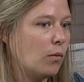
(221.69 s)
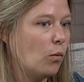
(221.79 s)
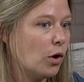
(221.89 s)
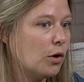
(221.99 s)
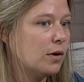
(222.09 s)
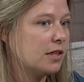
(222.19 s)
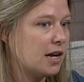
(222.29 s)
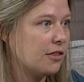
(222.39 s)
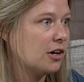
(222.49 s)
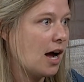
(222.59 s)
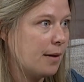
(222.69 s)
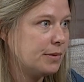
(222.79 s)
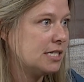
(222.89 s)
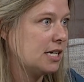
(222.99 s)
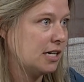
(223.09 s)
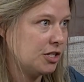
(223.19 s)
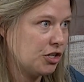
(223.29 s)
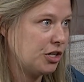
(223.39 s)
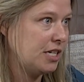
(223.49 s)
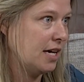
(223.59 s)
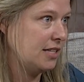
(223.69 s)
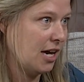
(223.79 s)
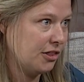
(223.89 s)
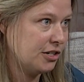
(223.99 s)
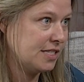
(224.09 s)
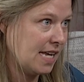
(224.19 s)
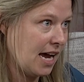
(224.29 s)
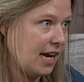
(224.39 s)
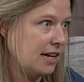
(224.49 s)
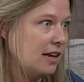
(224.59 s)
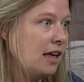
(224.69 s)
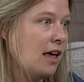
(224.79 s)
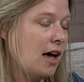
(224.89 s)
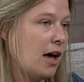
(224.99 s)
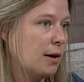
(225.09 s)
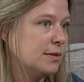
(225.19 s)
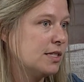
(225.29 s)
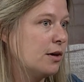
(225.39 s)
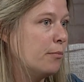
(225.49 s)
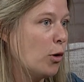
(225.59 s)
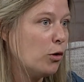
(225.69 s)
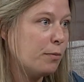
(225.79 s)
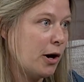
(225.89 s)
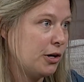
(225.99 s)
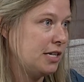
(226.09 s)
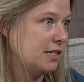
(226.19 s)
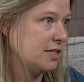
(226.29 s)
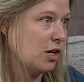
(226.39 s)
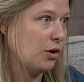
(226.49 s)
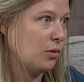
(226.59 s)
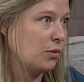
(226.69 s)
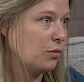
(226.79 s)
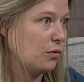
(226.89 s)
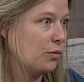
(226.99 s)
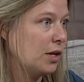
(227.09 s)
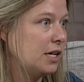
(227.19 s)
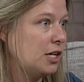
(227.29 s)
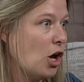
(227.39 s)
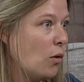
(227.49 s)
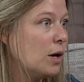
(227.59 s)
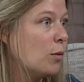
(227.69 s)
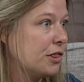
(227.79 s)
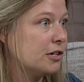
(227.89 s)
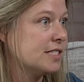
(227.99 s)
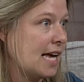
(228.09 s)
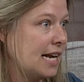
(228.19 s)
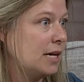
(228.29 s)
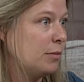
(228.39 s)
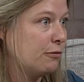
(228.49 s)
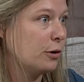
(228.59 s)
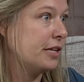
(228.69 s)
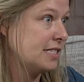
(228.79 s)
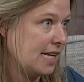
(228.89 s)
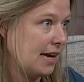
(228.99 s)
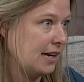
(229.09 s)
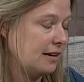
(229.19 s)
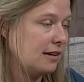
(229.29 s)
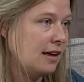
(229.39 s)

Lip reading: work with another competent attorney on the other side so that both parties are really knowing what they're signing before they sign it.